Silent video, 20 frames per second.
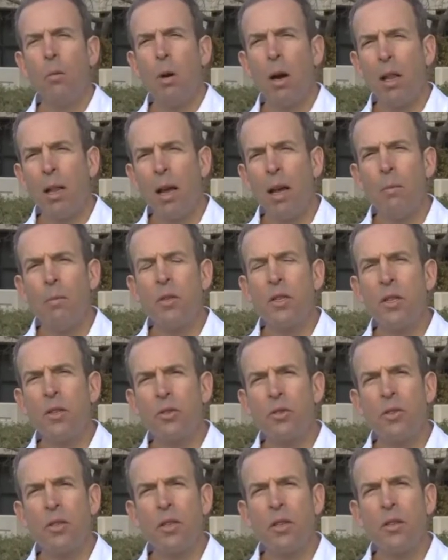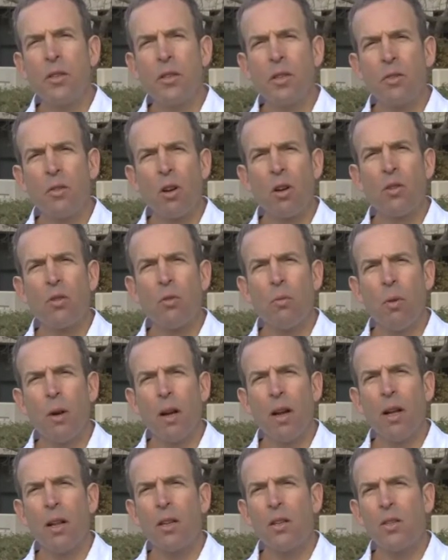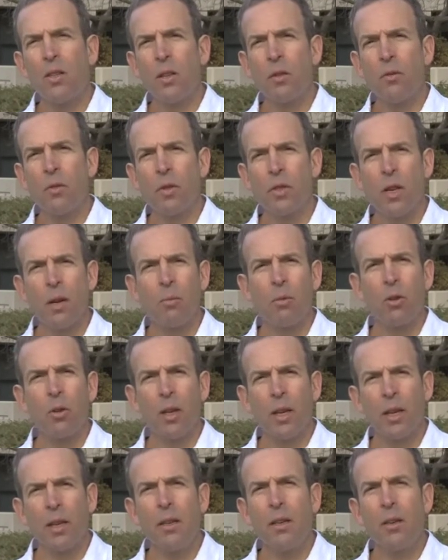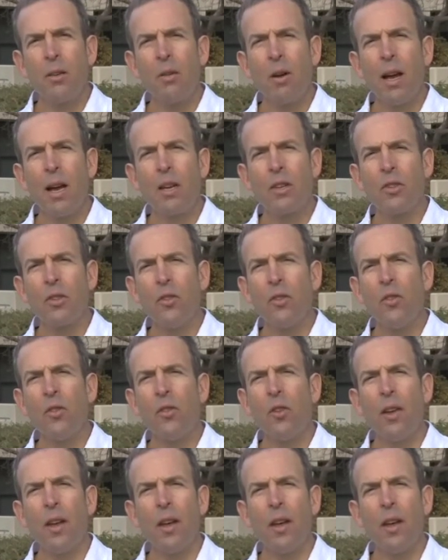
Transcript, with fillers: My lab is interested in the structural biology of receptor-ligand interactions